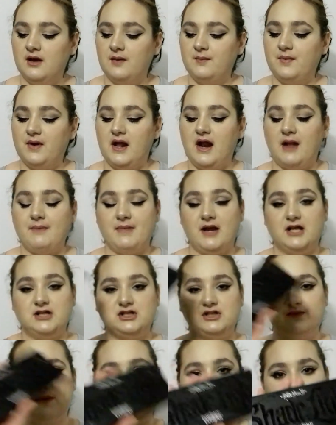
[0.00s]
But I
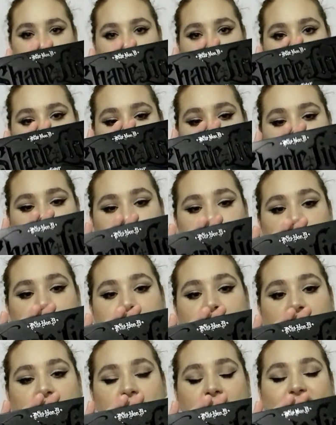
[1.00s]
do recommend this contour
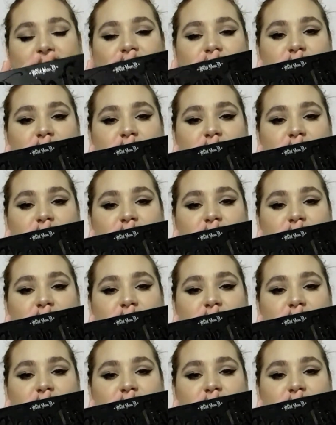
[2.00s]
palette.